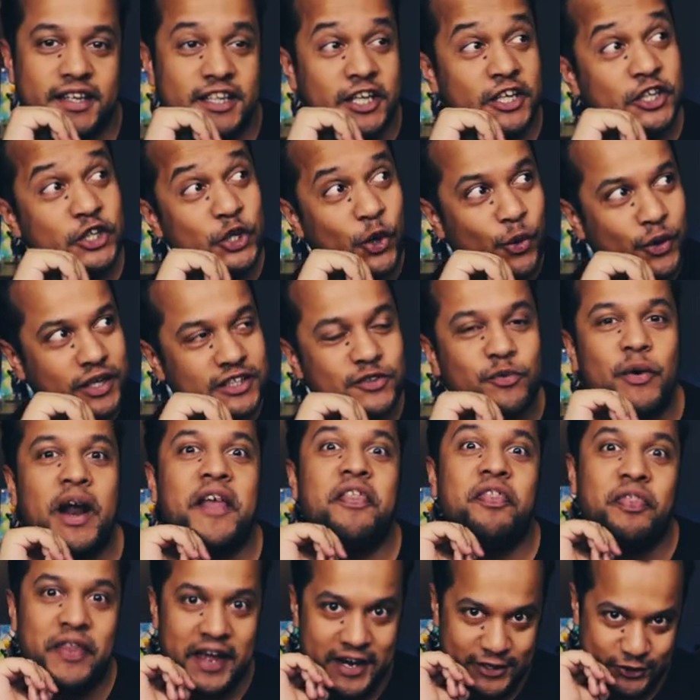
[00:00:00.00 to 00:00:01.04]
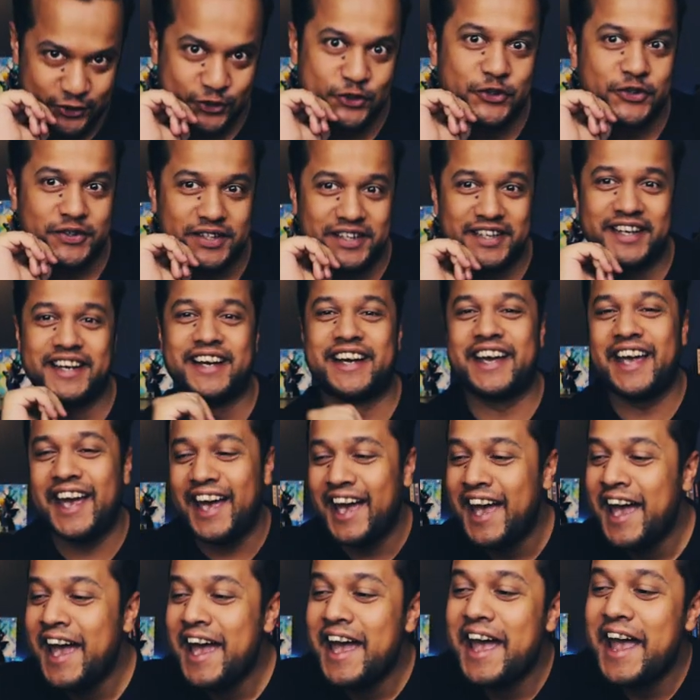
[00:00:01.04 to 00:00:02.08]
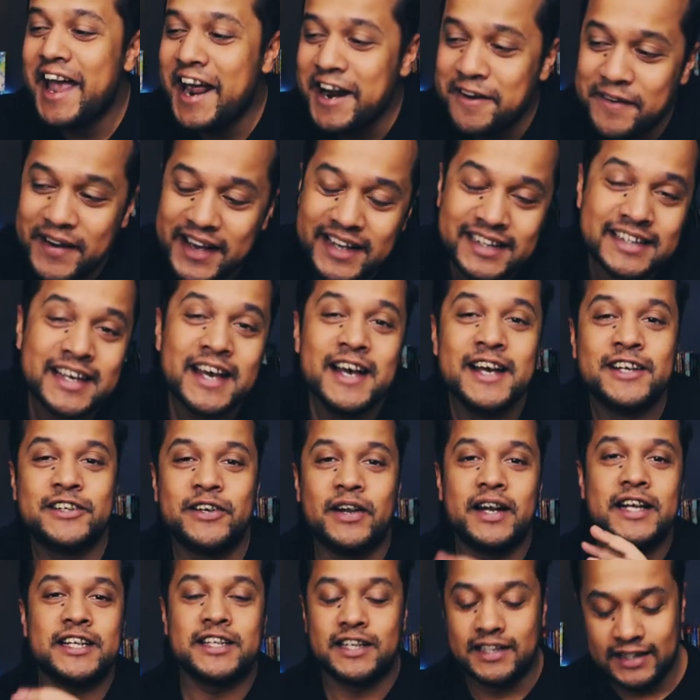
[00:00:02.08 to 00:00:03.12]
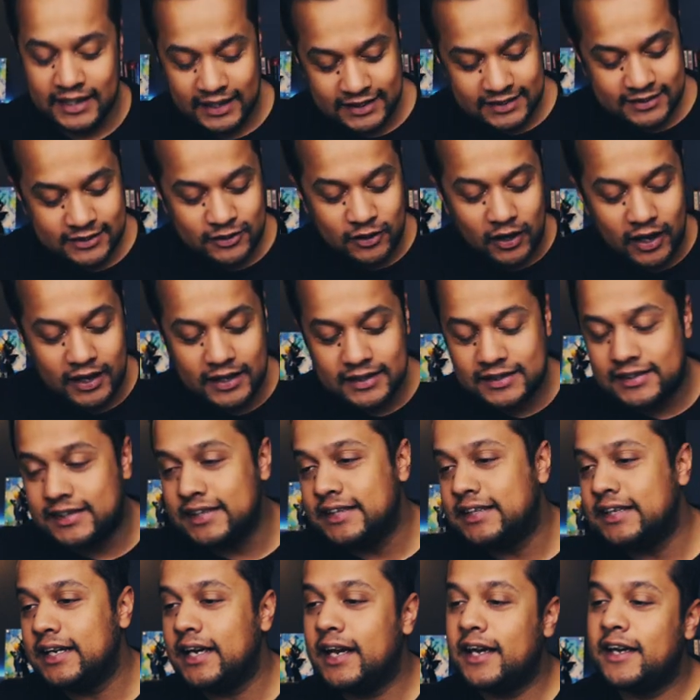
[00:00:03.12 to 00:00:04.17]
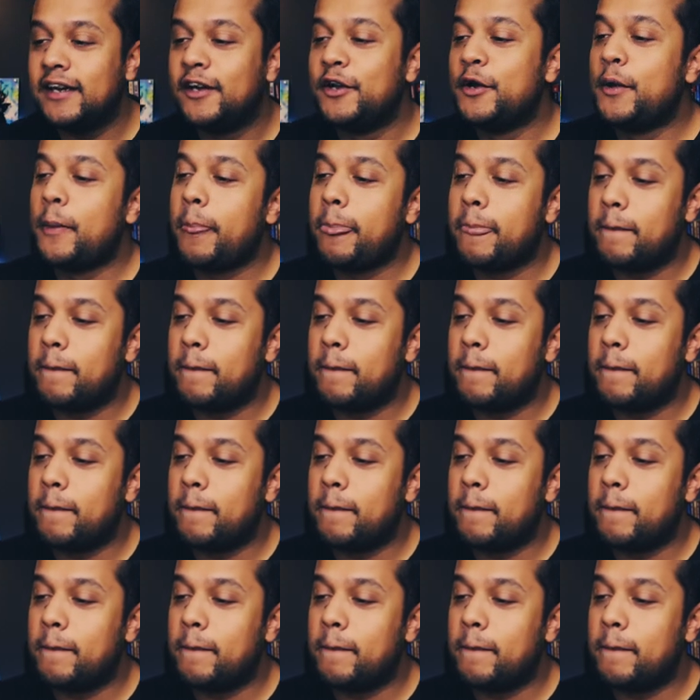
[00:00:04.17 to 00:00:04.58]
the door is right there, sir. Okay, anyways, so let's call it CTA,